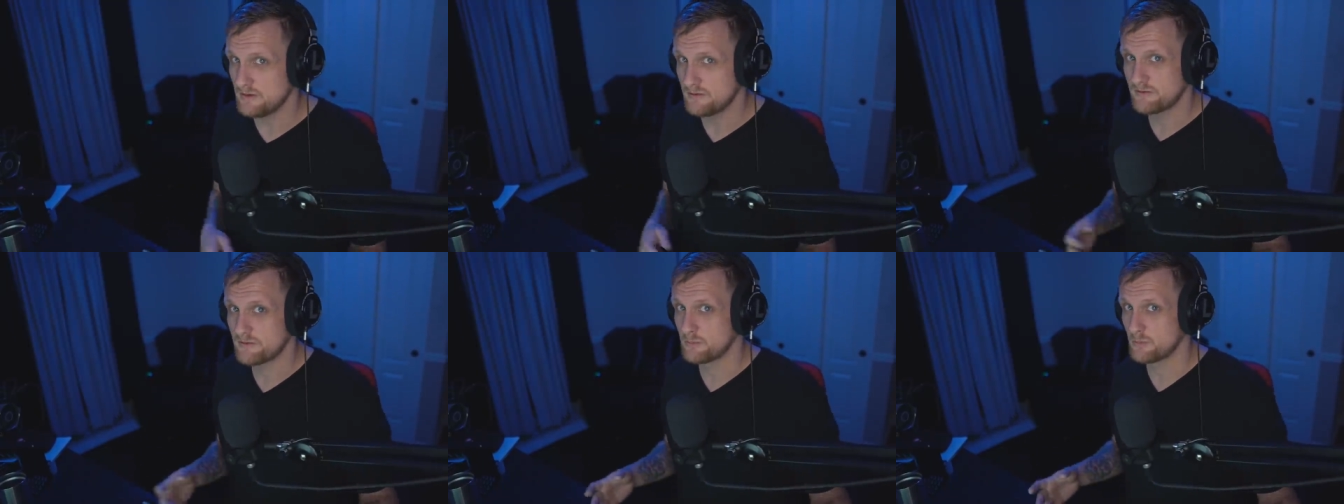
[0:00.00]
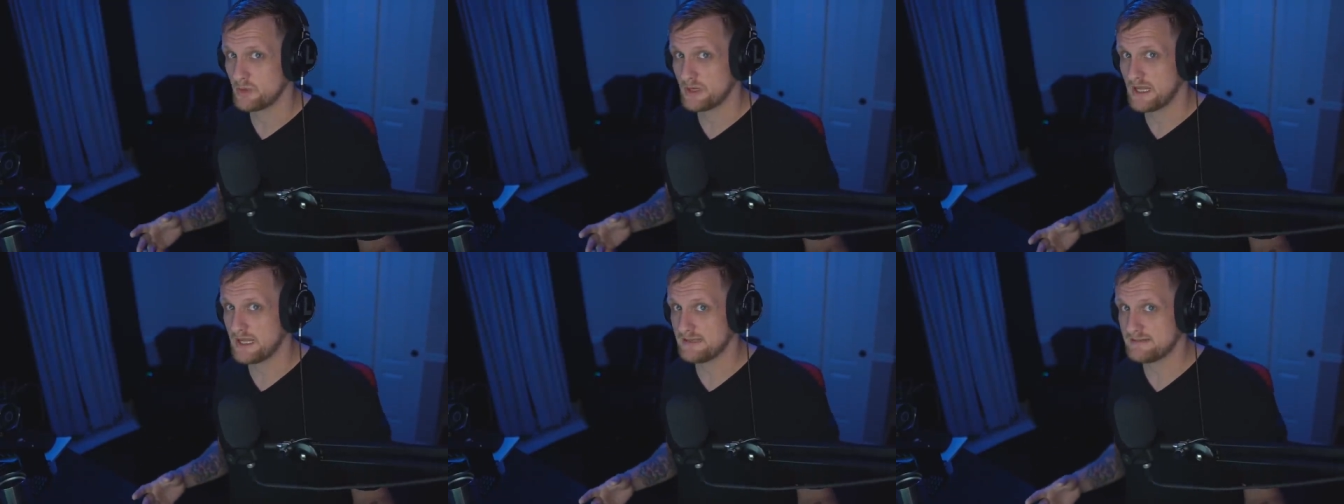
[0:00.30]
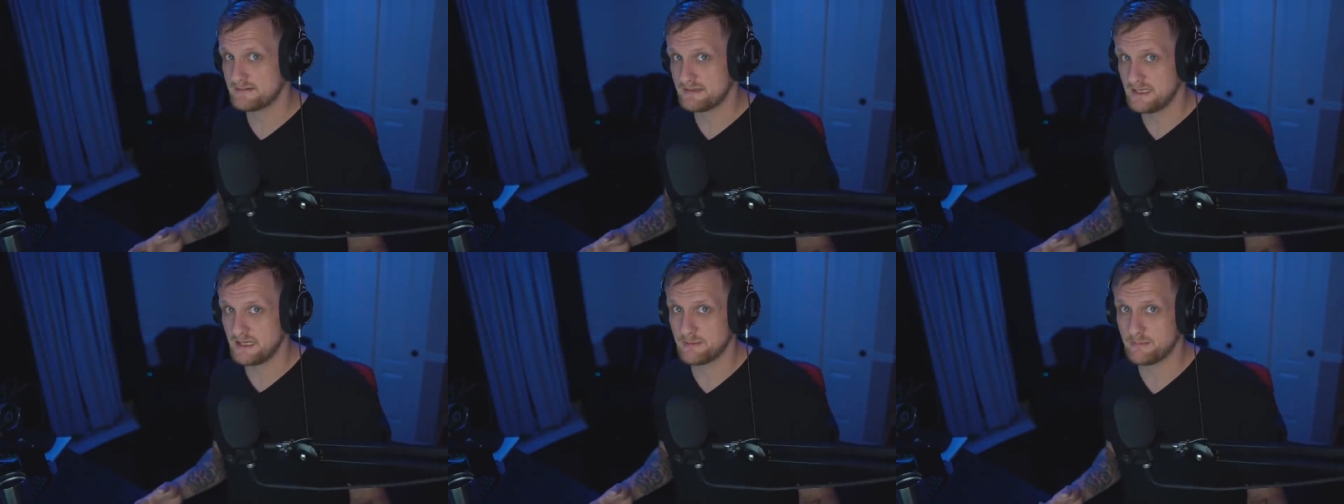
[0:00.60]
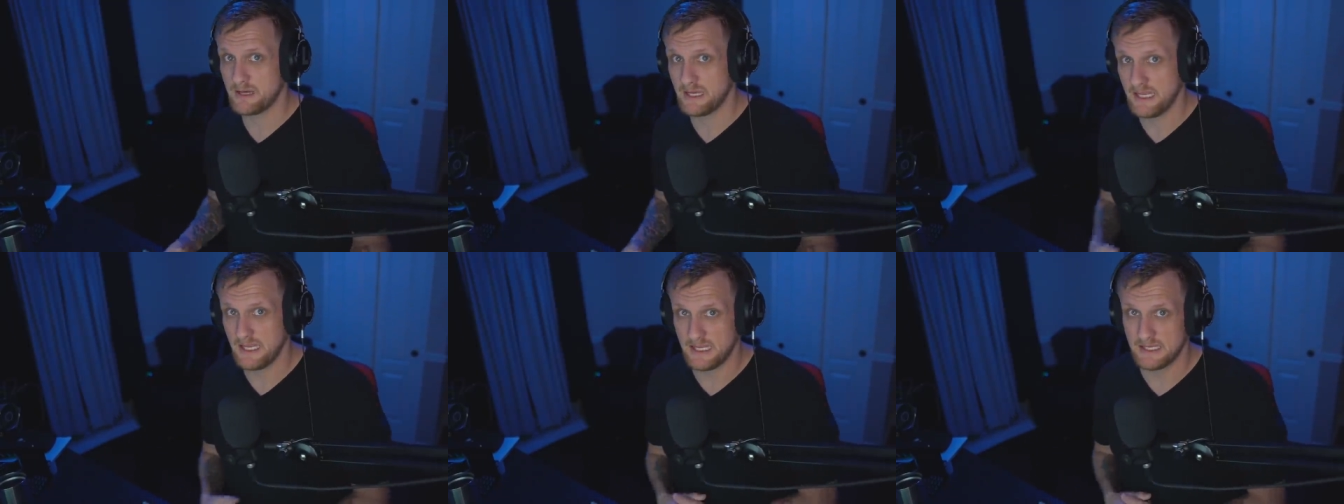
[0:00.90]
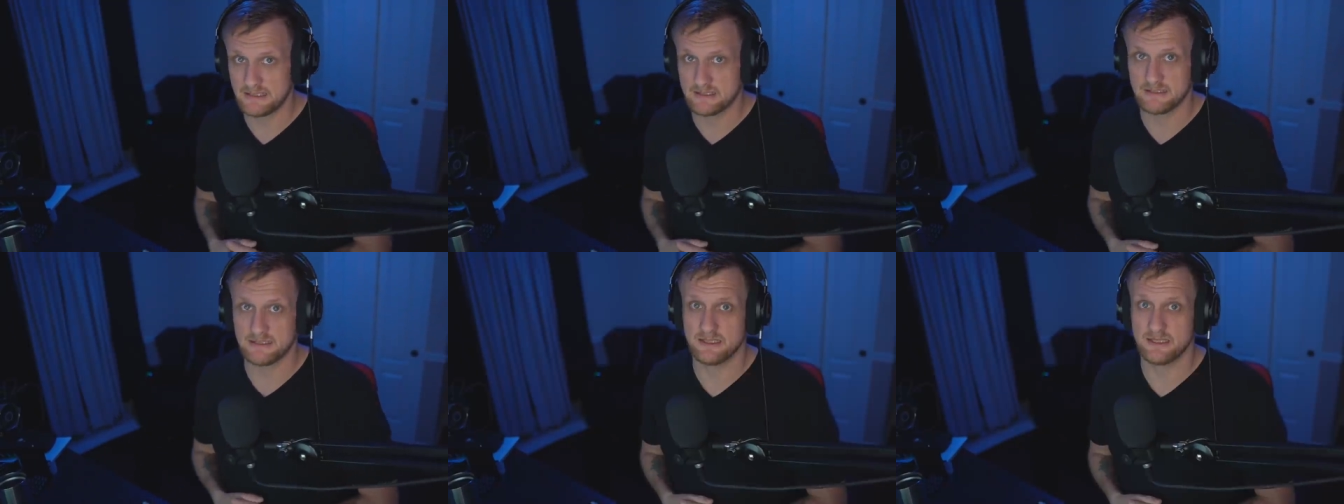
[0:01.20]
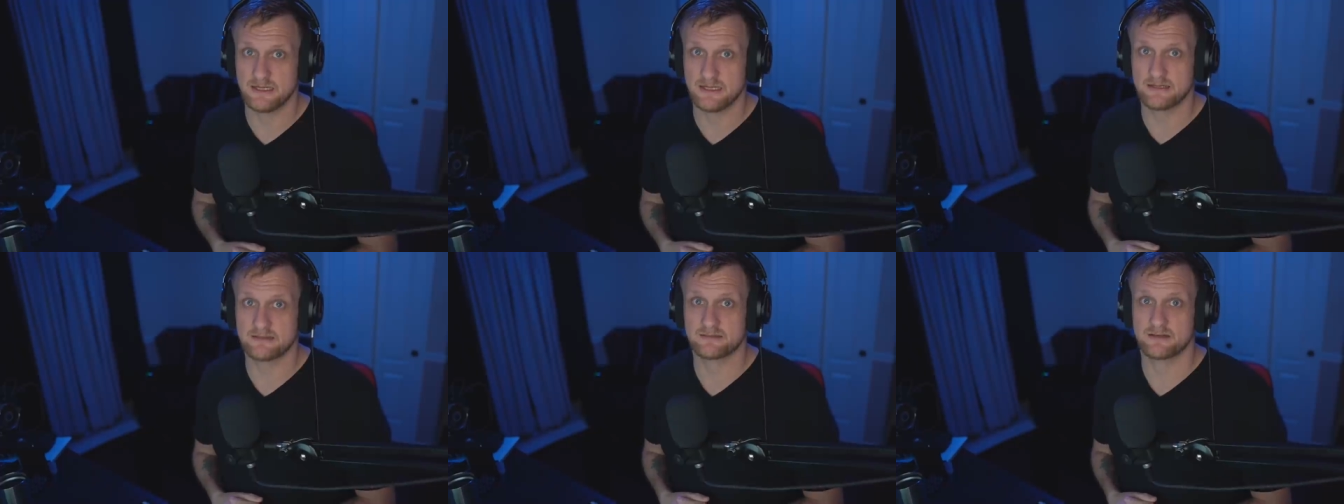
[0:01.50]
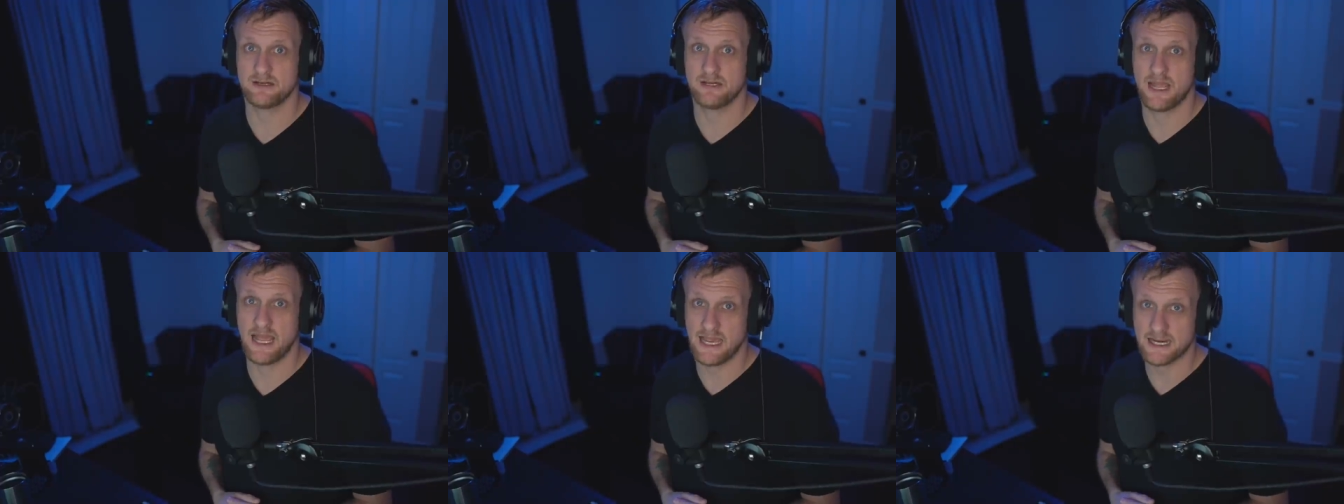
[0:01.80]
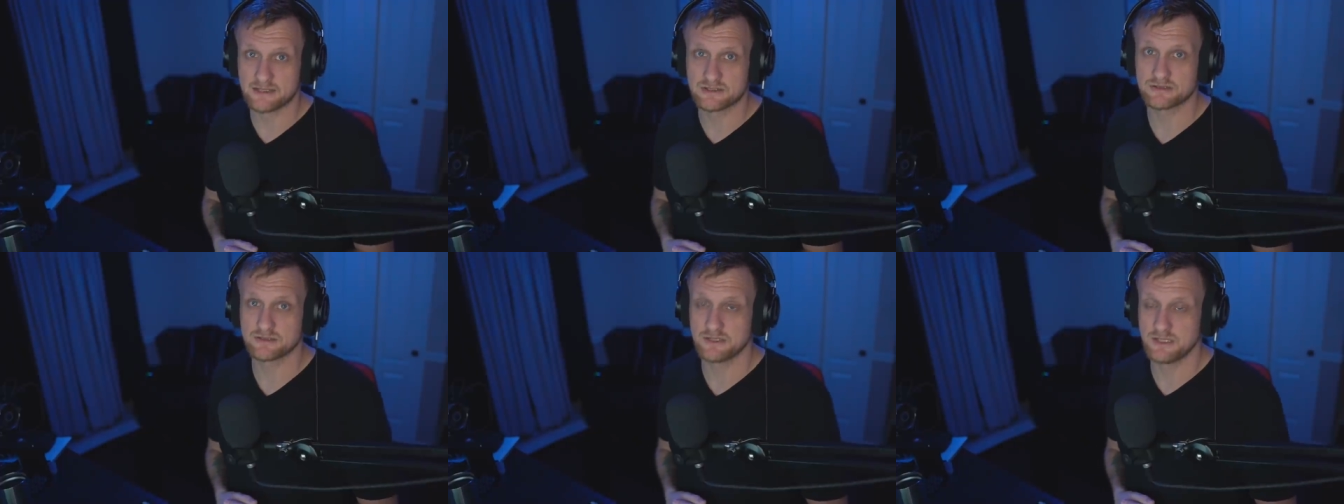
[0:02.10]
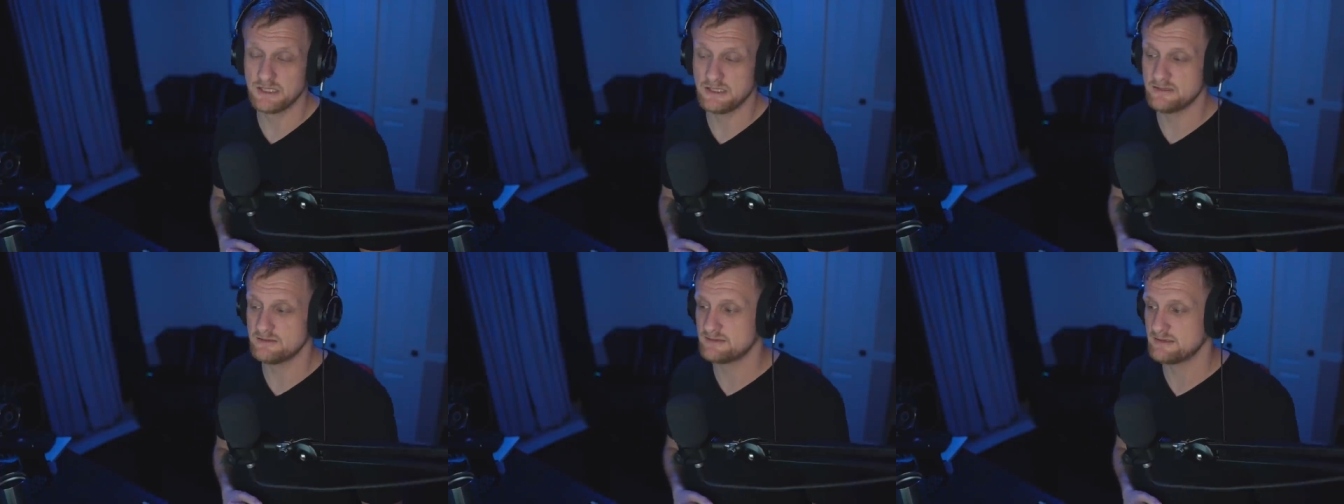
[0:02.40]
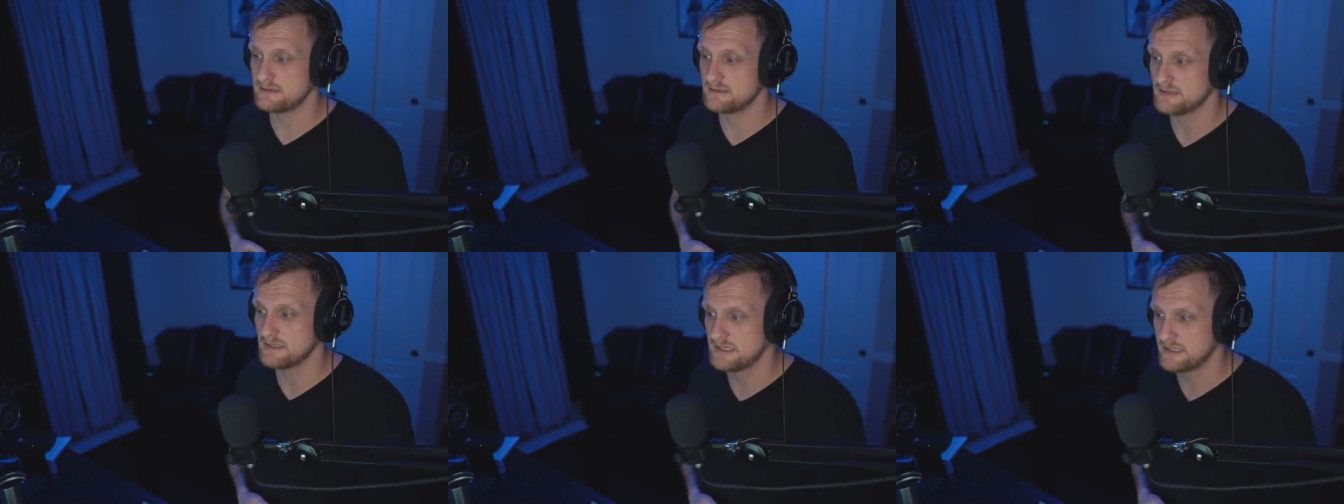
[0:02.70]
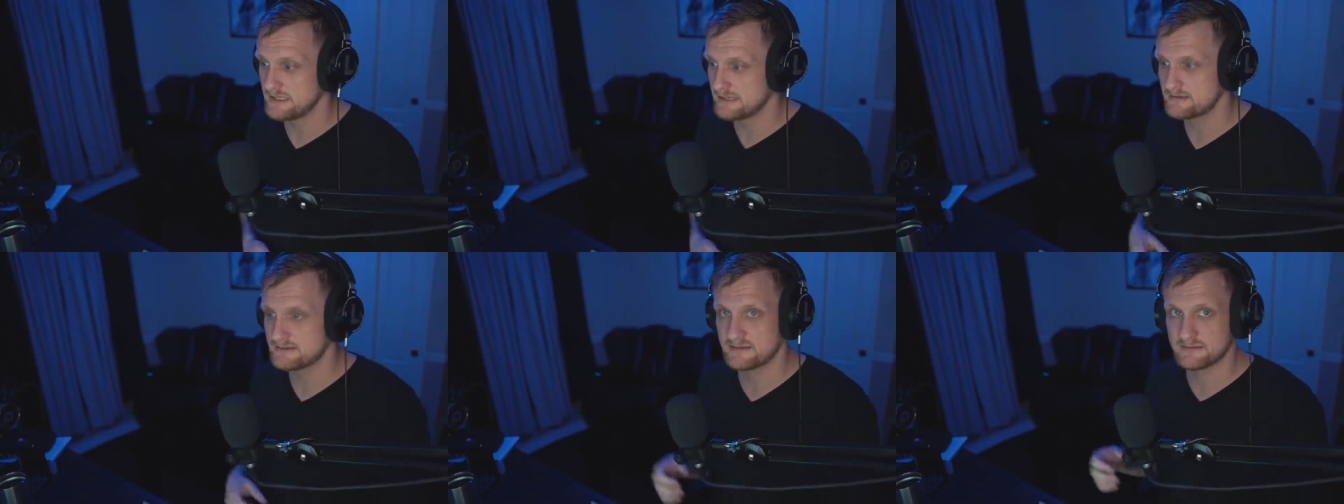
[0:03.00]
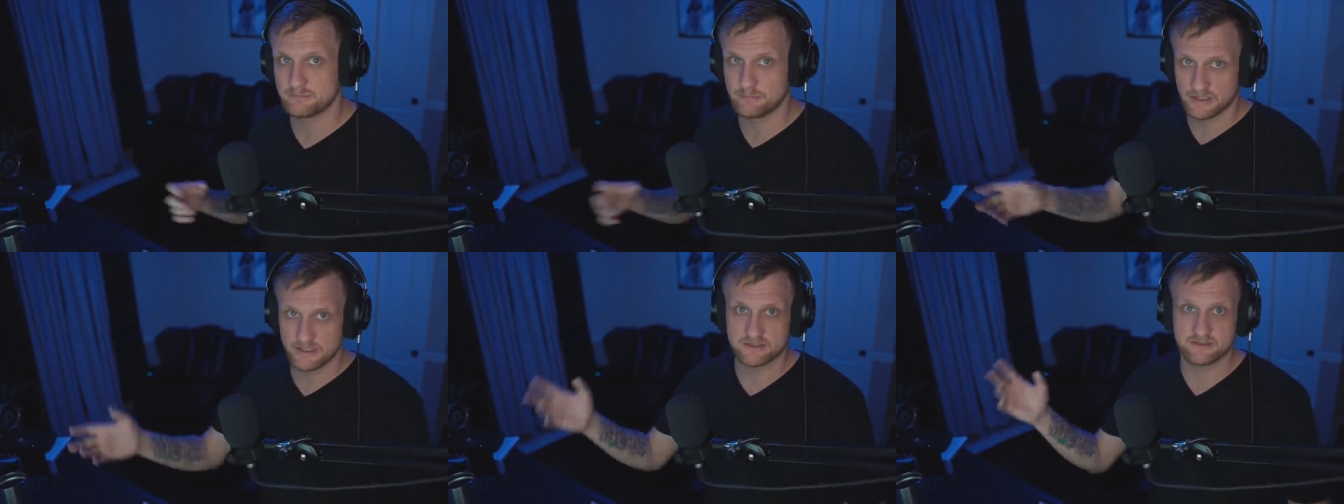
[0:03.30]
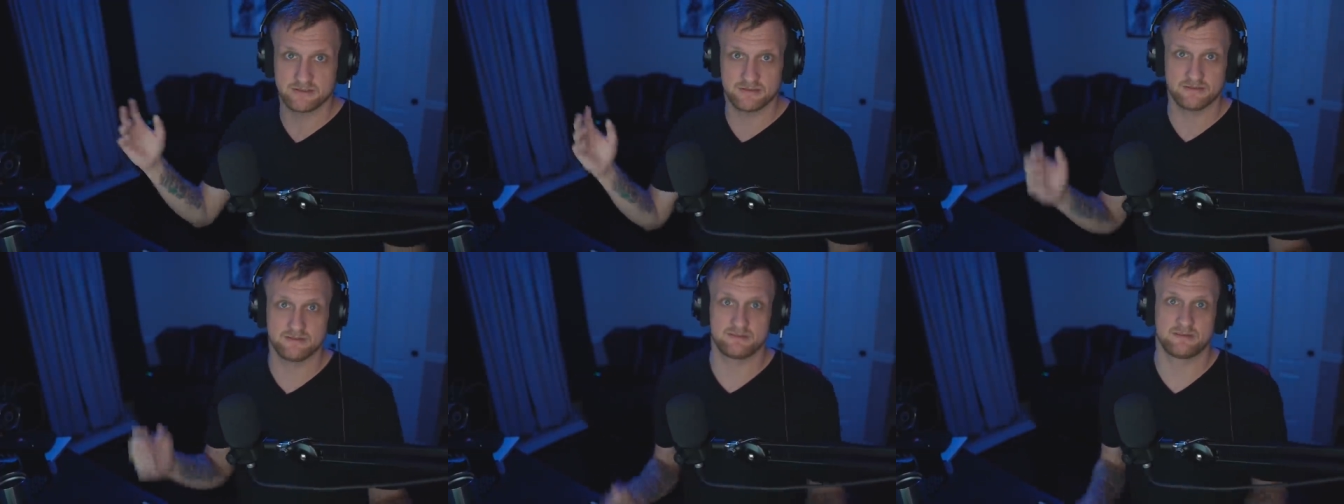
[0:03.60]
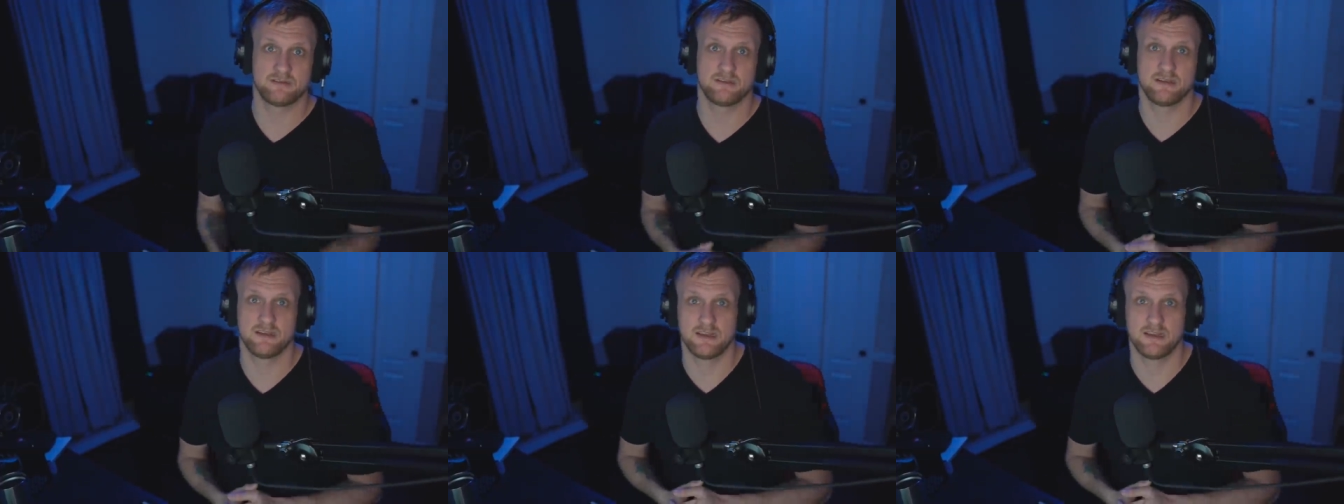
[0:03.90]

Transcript: from what I see in my analytics, are you actually using Linux as much as